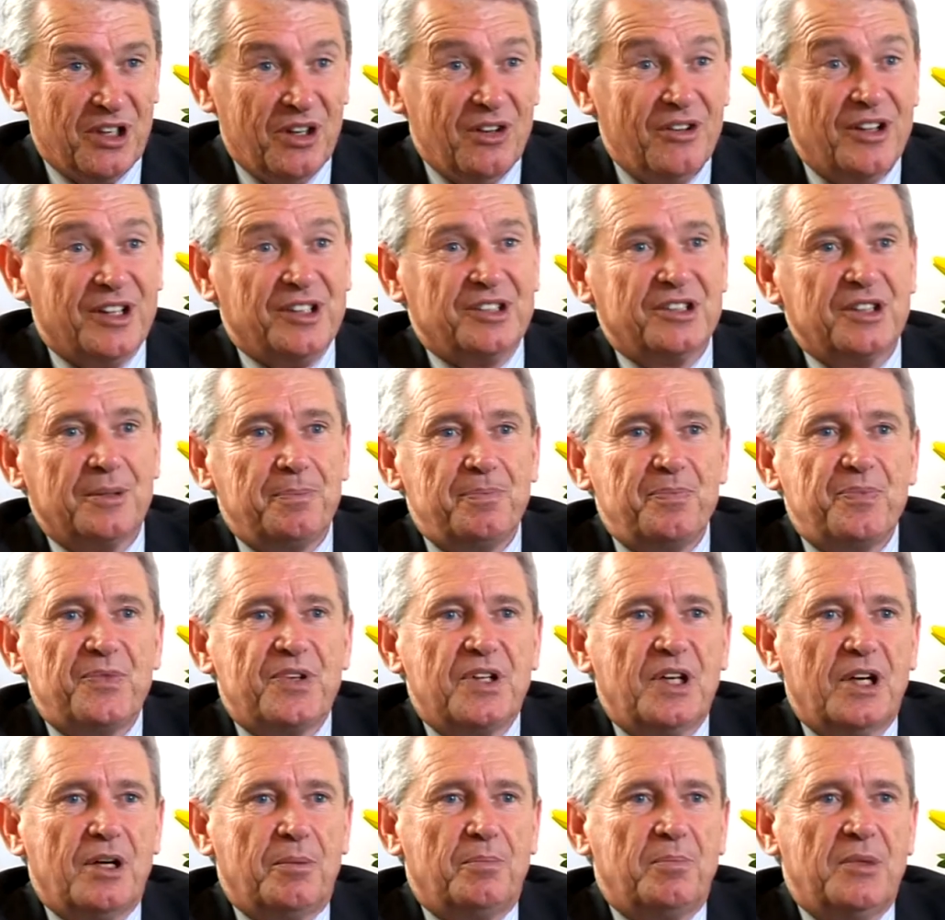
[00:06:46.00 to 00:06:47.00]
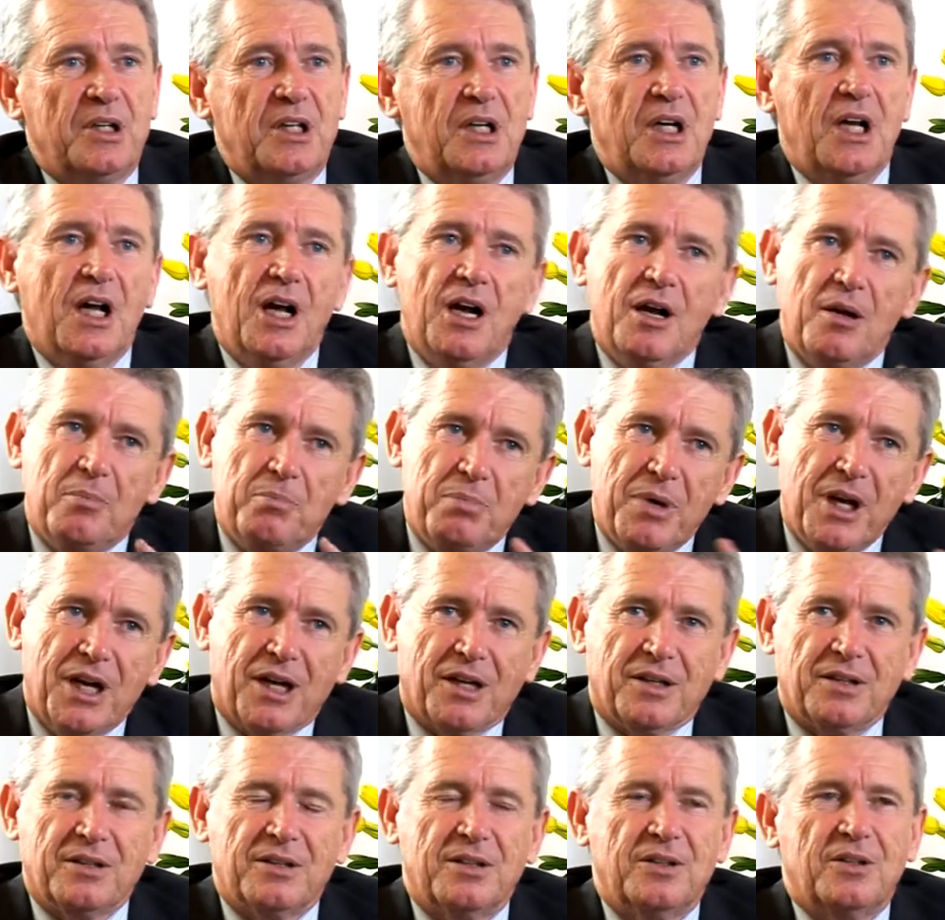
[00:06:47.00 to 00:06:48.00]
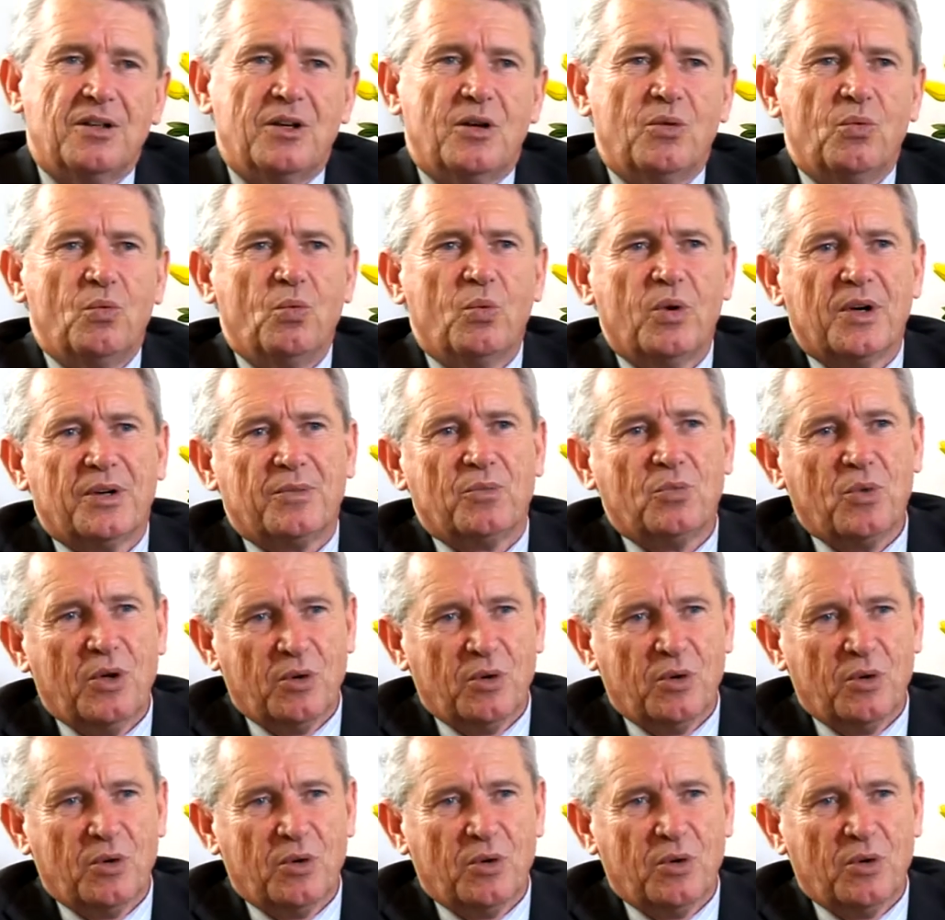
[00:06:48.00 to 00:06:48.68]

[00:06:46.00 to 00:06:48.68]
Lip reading: That's a hell of a cost now that you're suggesting.